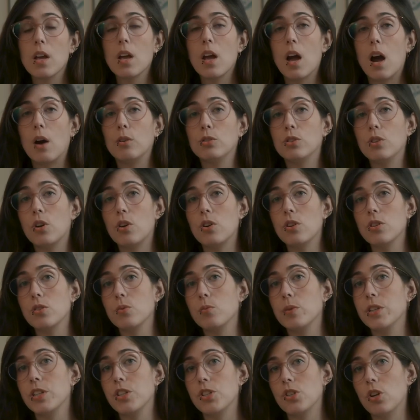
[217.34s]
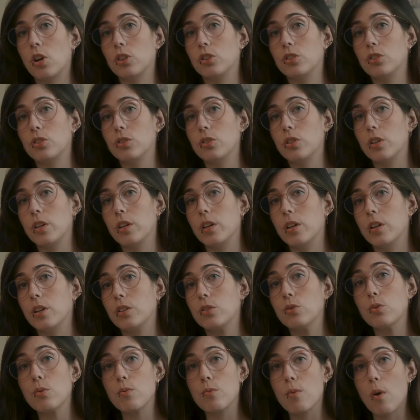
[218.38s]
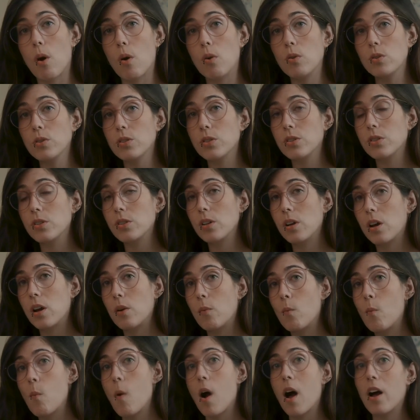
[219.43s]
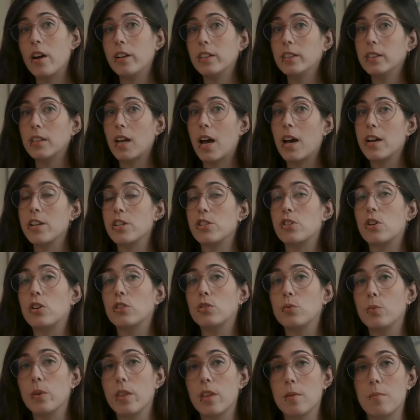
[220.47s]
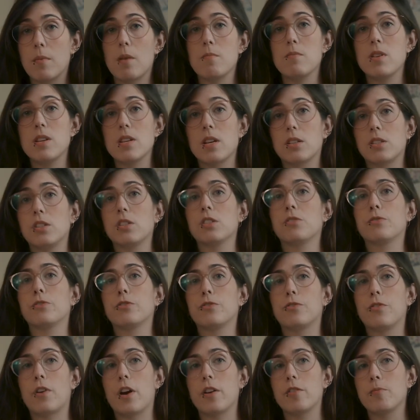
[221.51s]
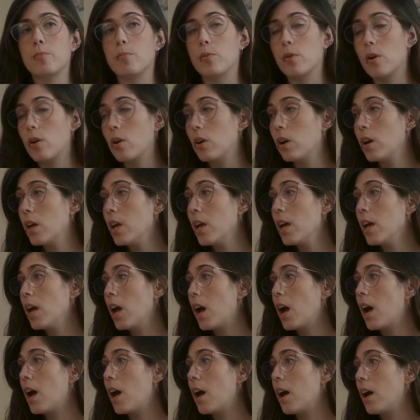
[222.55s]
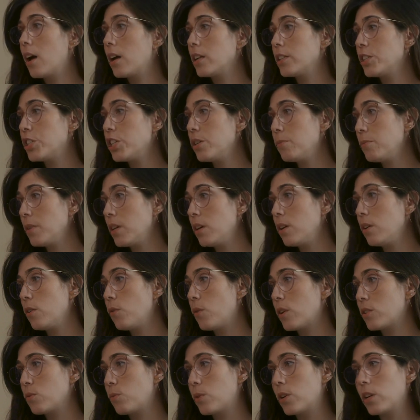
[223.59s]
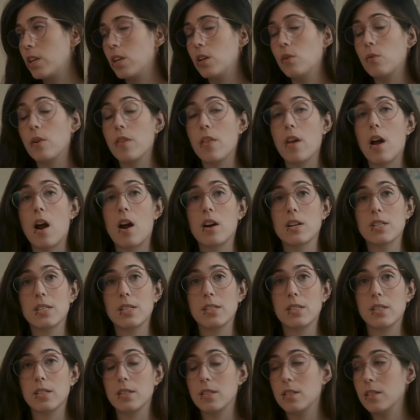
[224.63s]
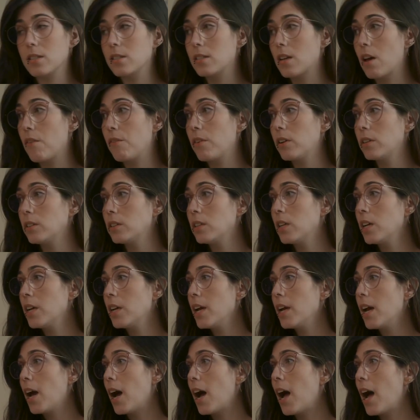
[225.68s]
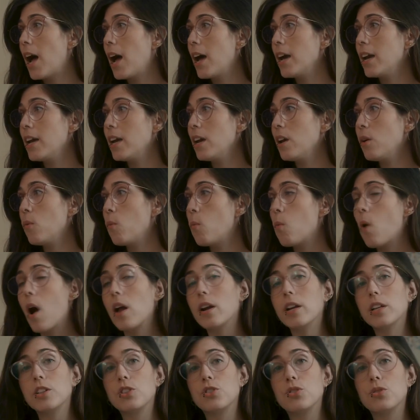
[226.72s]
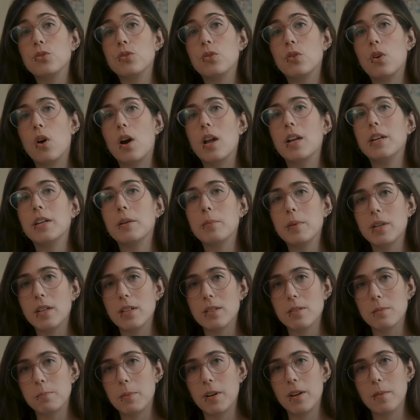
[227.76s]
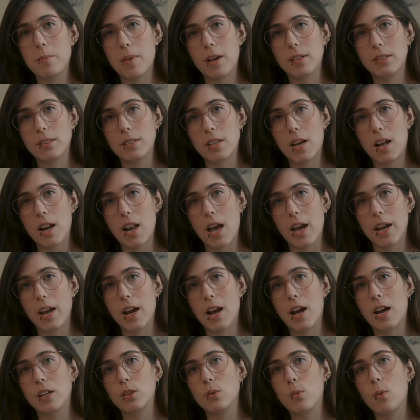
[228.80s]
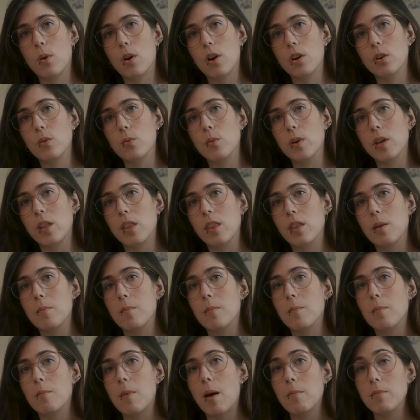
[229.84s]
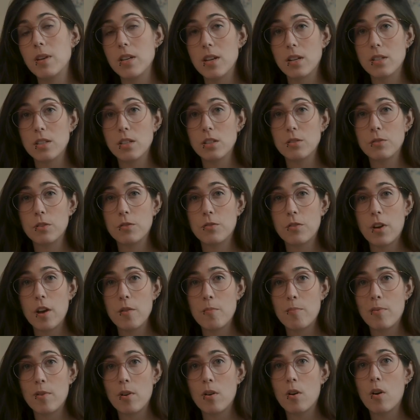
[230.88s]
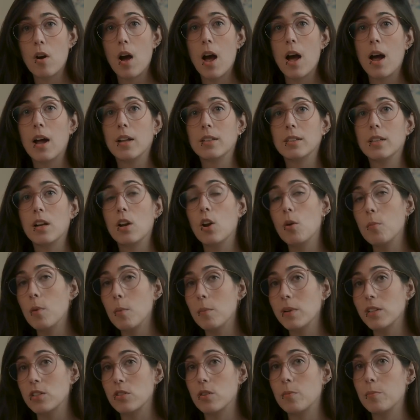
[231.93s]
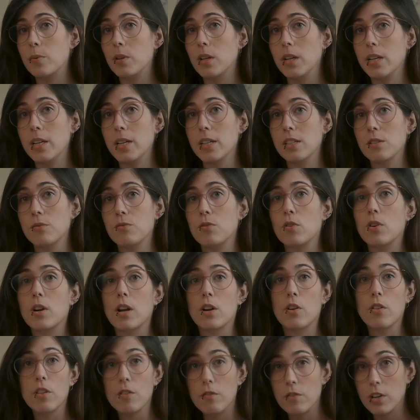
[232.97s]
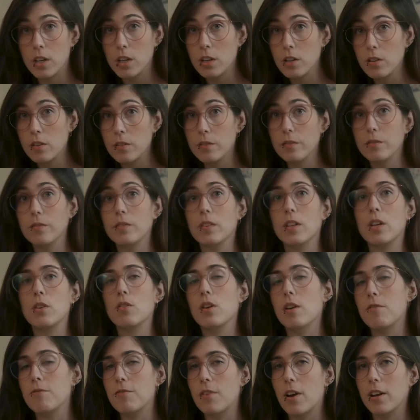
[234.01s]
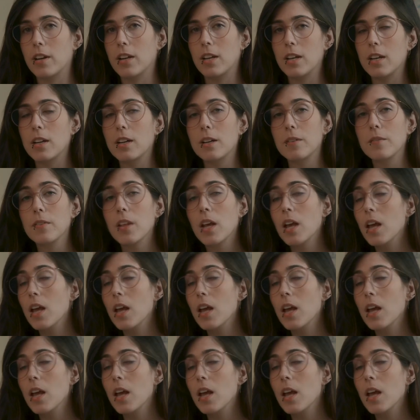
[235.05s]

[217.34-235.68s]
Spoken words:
Outdoors, we shot 2 rolls. One I shot with the Mamiya 645 Pro, and Jimmy was working with the RZ67. I wanted to go a little bit experimental. I had worked with the Mamiya 645 Pro and the LomoChrome Metropolis for another video that you can find here.